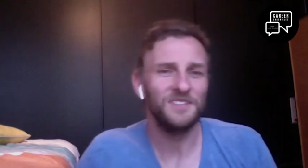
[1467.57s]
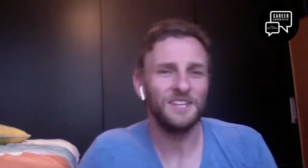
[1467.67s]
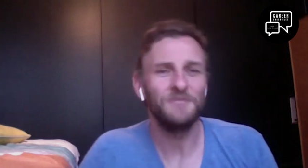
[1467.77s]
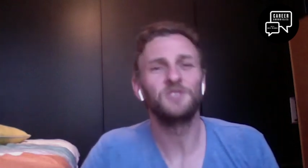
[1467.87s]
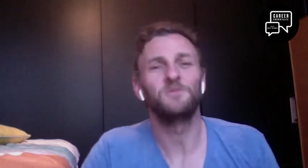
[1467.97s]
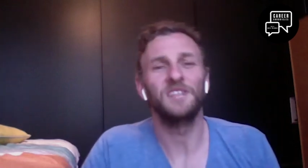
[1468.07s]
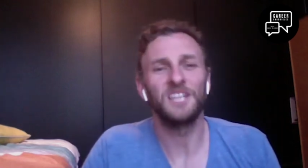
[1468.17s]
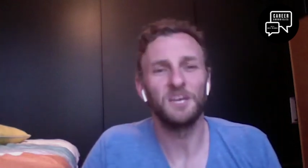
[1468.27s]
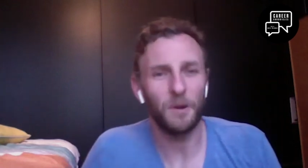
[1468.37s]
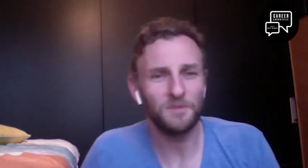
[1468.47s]
And David Sweeney
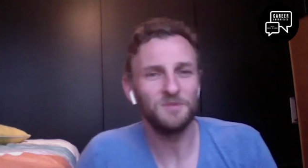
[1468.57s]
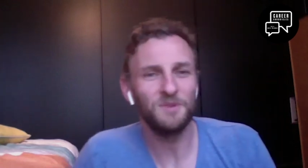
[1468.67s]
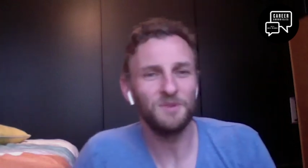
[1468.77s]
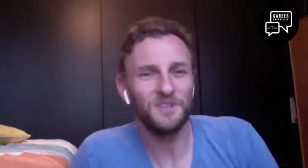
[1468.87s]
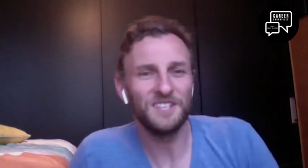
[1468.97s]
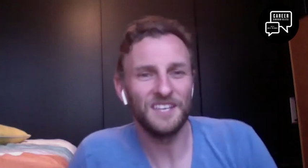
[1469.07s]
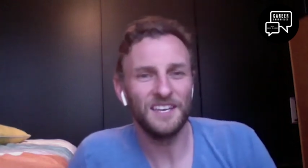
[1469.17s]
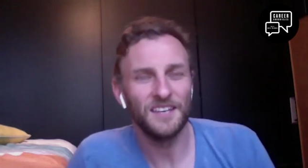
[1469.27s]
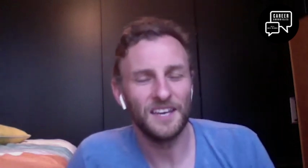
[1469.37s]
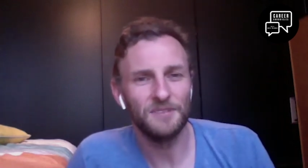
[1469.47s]
came up to me one day
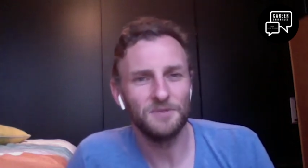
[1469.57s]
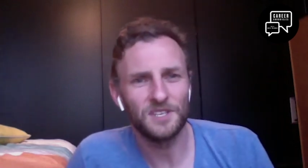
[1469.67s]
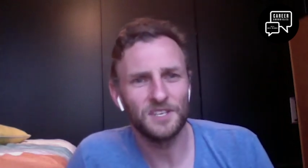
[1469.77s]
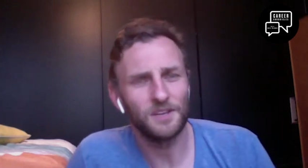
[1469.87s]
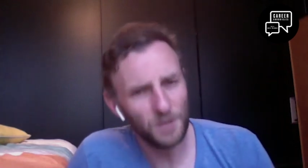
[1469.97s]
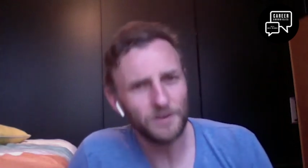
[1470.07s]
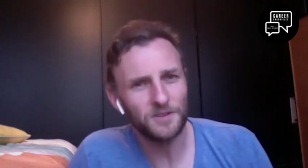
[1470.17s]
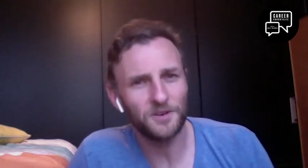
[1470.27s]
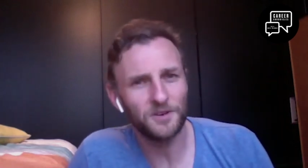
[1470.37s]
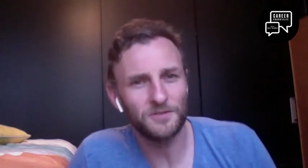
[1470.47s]
and he was like, have you
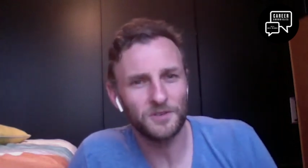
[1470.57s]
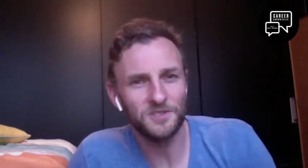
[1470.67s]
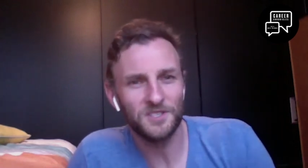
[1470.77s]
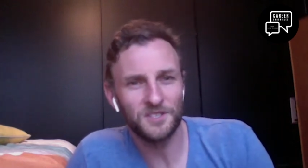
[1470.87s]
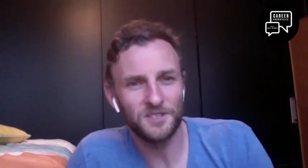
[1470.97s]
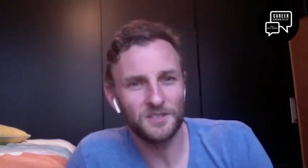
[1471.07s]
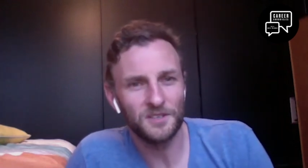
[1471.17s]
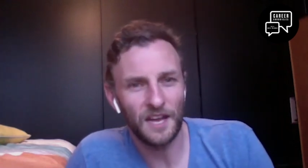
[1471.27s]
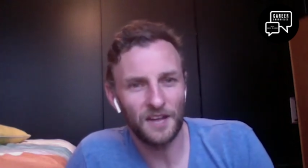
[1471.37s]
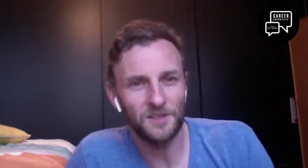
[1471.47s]
ever thought of going to
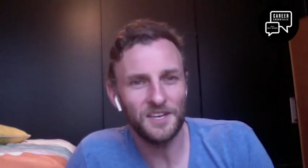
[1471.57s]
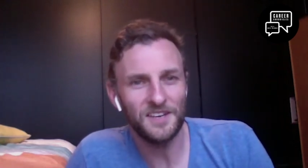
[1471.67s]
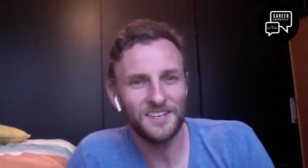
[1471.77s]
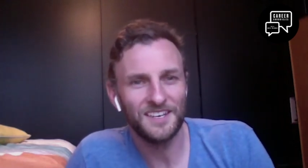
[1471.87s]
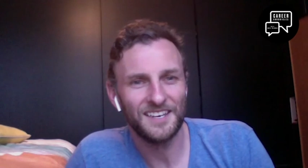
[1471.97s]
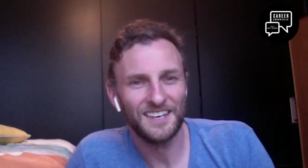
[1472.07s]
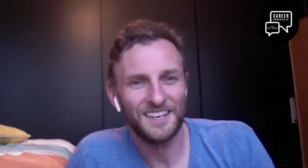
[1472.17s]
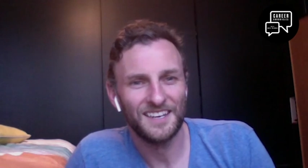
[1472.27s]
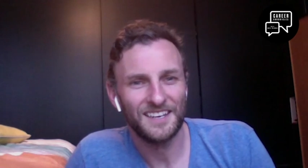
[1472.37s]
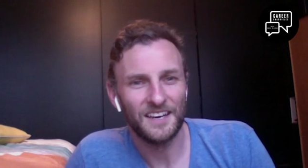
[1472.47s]
LA?
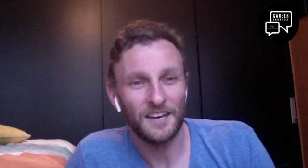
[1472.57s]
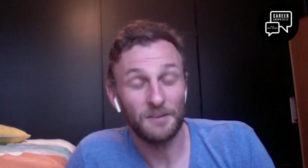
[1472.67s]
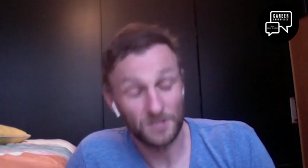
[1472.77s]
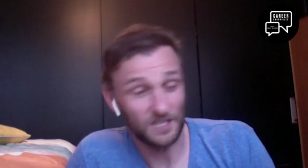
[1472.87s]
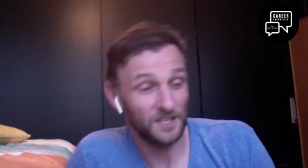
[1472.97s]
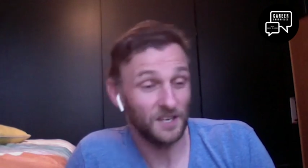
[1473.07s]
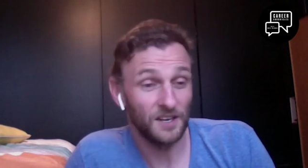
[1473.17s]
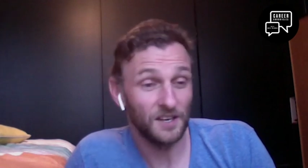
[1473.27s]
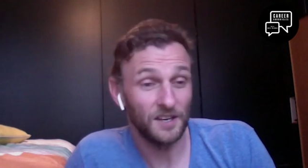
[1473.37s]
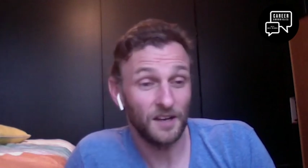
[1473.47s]
And I was like,
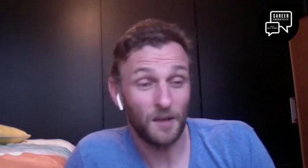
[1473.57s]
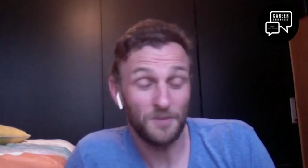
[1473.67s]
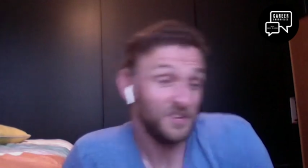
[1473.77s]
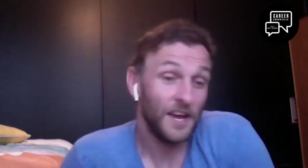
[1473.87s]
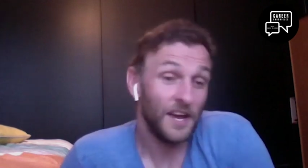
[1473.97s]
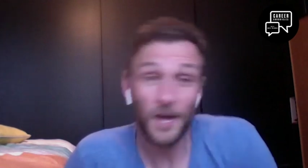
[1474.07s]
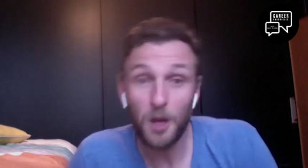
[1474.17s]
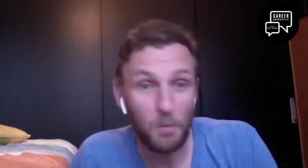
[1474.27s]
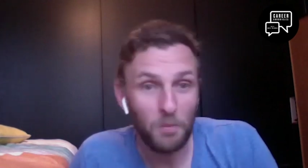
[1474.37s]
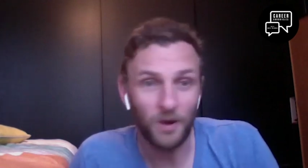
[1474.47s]
I mean, yeah,
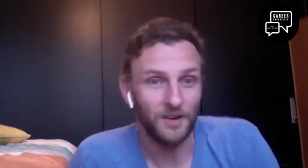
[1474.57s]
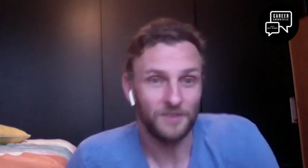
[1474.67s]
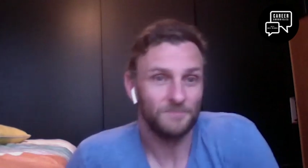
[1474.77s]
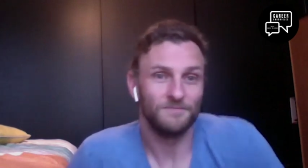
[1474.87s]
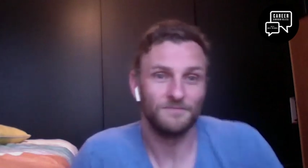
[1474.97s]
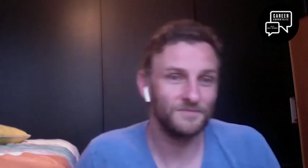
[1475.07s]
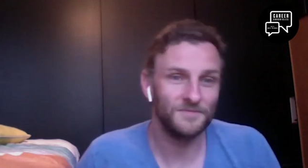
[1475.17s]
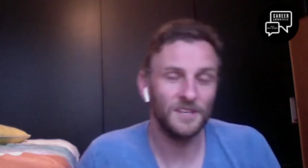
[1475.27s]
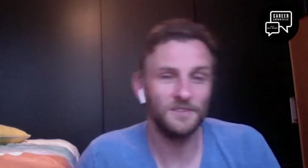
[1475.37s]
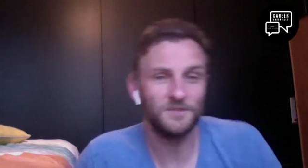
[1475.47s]
but
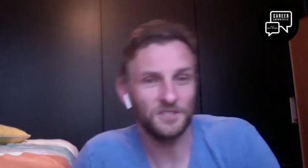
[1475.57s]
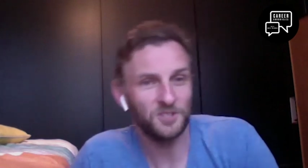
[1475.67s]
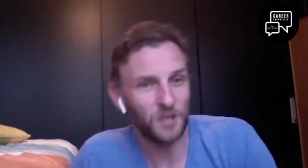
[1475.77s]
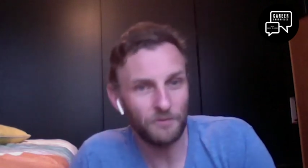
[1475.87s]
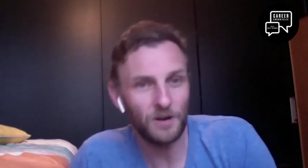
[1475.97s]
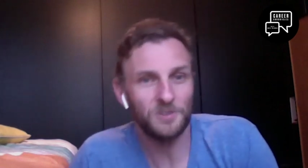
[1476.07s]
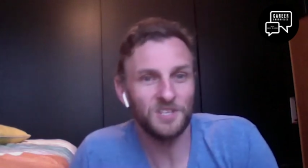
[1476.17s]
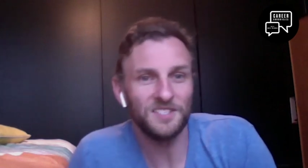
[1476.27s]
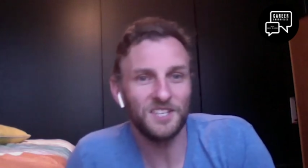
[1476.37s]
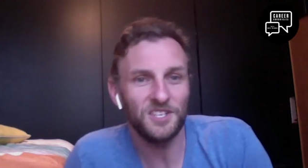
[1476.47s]
he's like, do you have
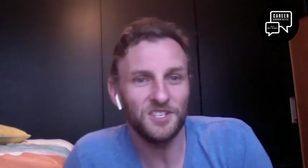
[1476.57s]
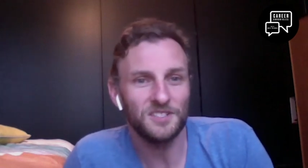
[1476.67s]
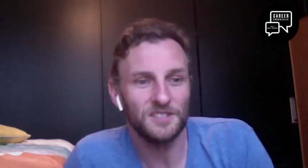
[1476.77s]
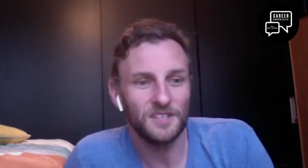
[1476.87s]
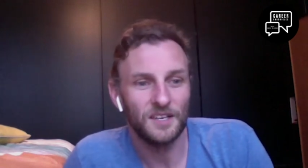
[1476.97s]
representation?